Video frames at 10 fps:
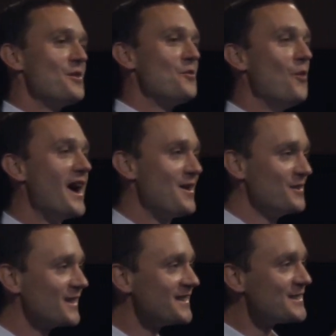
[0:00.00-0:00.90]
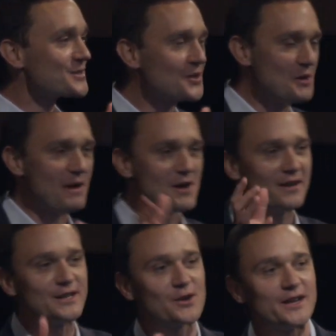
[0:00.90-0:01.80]
Wow, look at this group. I want
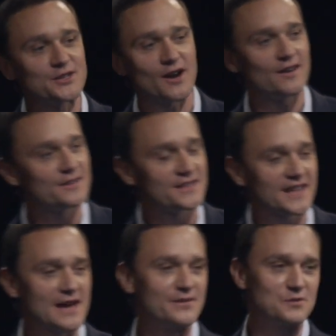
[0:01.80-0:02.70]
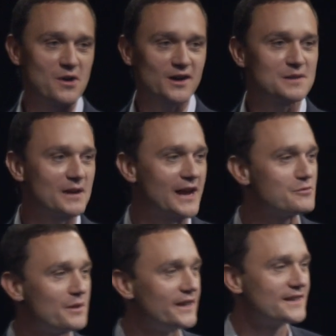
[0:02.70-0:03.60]
to join Charles and Kevin in welcoming
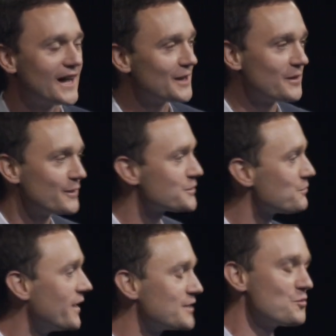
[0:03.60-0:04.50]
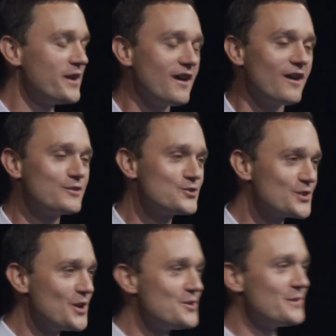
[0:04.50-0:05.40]
everybody to Colorado Springs. We are
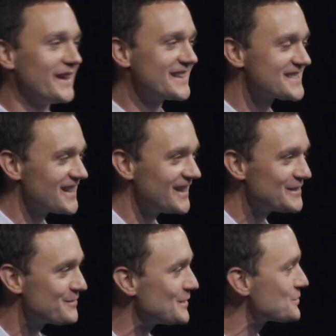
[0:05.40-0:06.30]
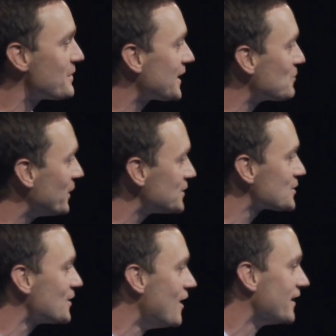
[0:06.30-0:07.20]
so excited for this weekend. We just
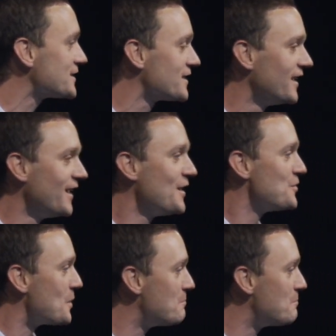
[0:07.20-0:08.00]
launched the